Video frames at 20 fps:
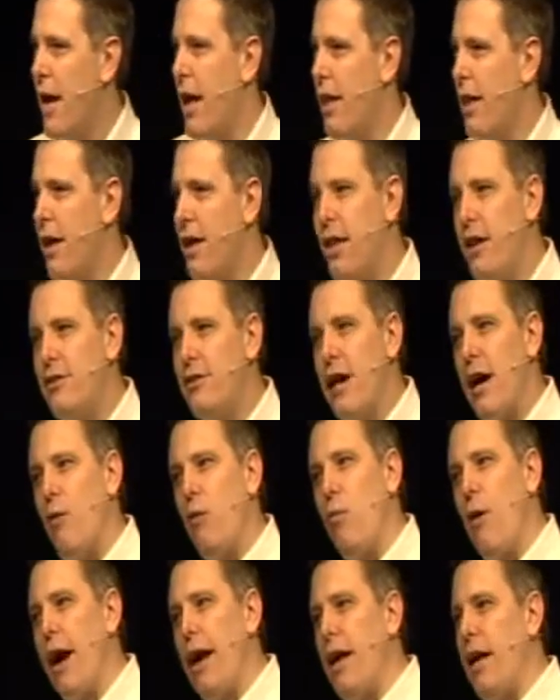And then there's
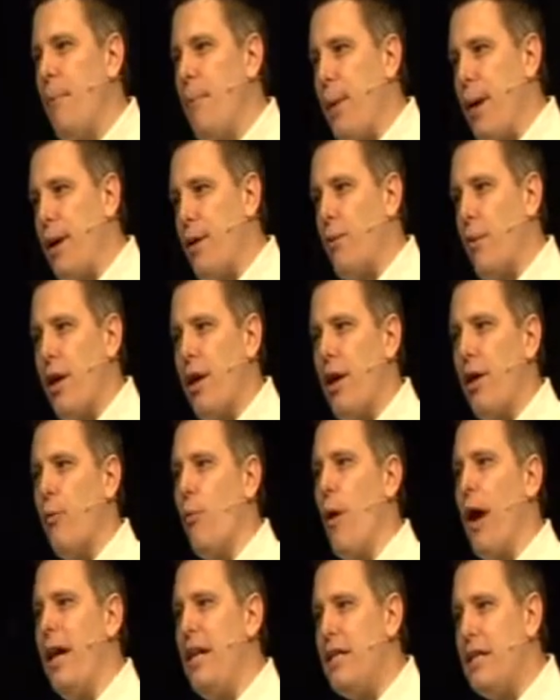that waiting period where they
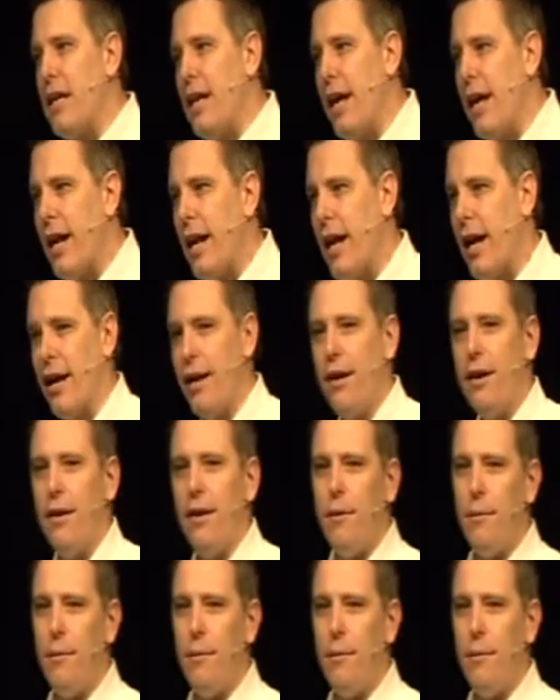wait to get in.